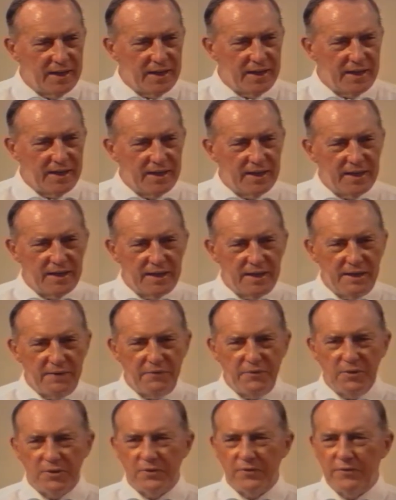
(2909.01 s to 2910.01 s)
Uh,
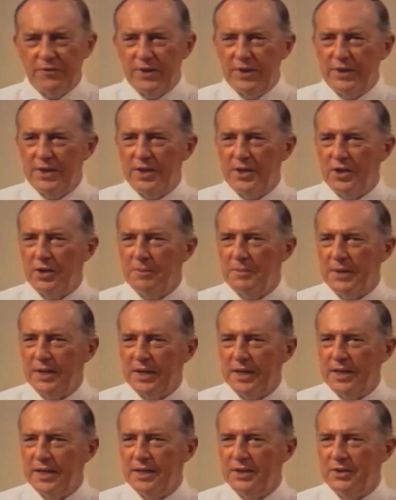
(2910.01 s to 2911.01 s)
if you're very
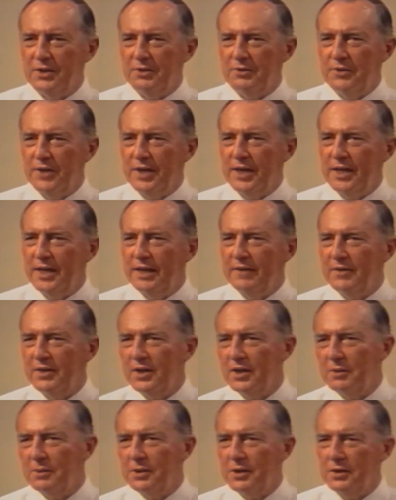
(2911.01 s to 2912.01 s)
complicated, you really never
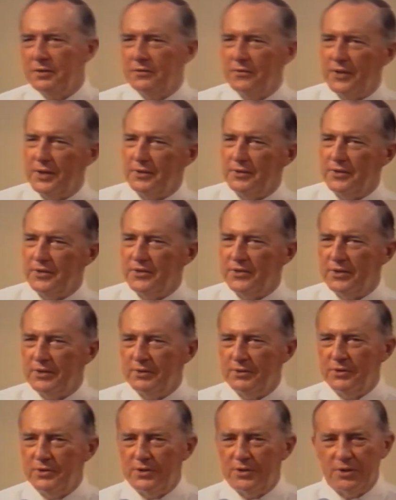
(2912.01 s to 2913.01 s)
know whether you found the
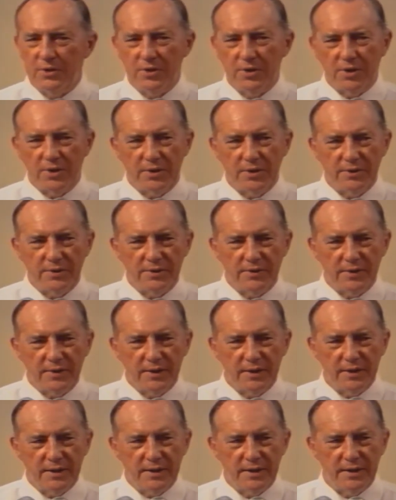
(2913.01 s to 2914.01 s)
solution or not. See?
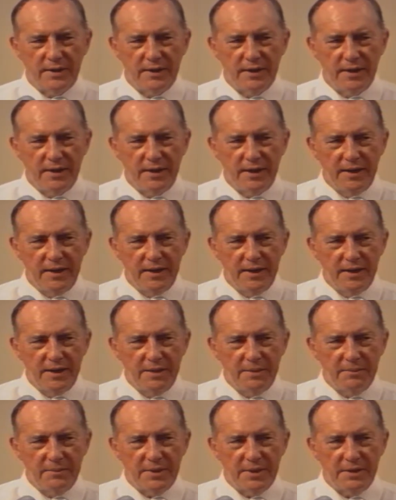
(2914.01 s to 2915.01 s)

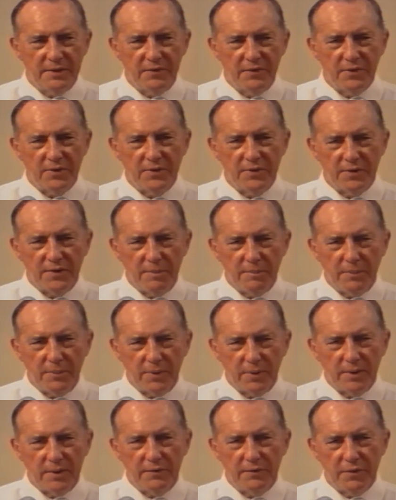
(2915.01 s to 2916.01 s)
But if you're
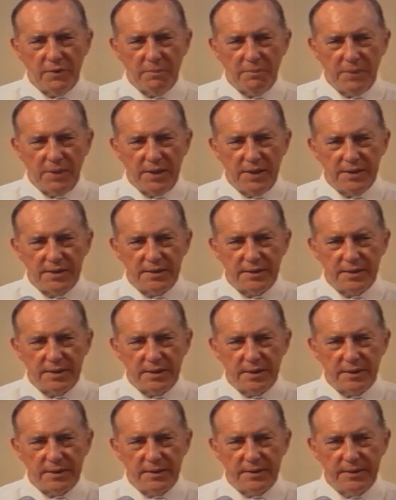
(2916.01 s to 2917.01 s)
simple, if you're basic,
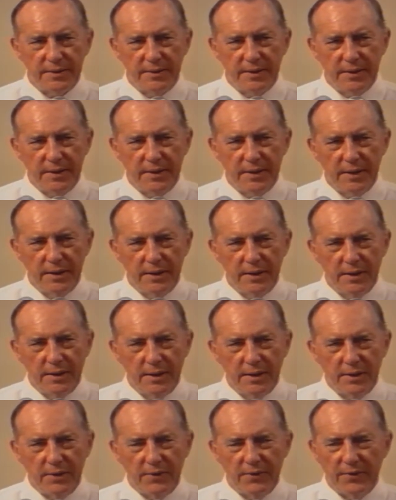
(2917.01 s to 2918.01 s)

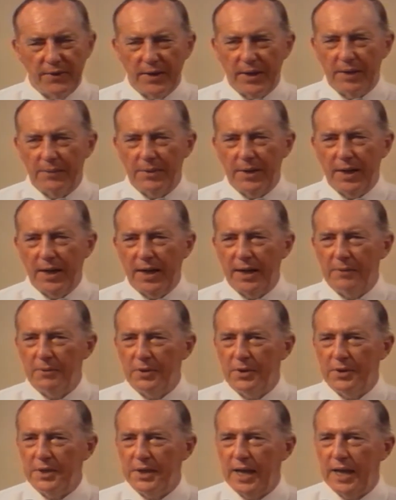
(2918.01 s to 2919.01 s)
you say, Well, I
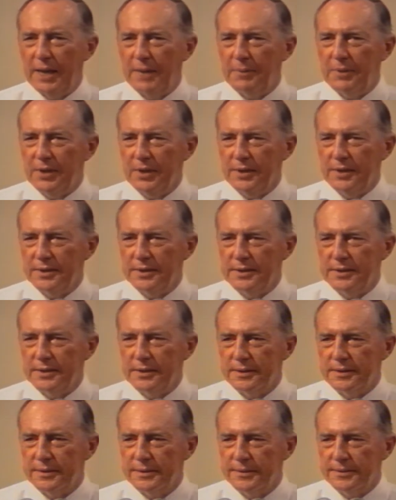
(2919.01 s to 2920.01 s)
want
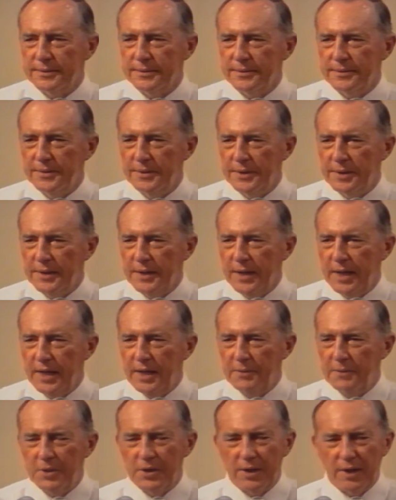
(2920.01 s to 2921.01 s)
happiness,
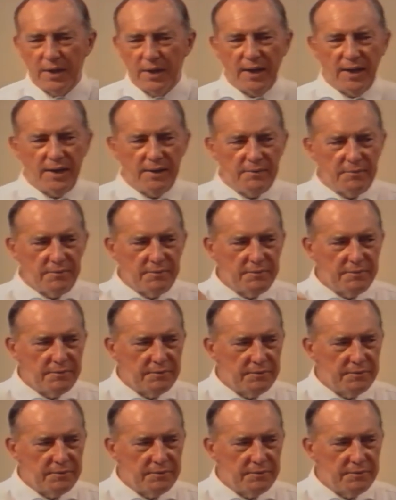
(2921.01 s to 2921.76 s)
I want love,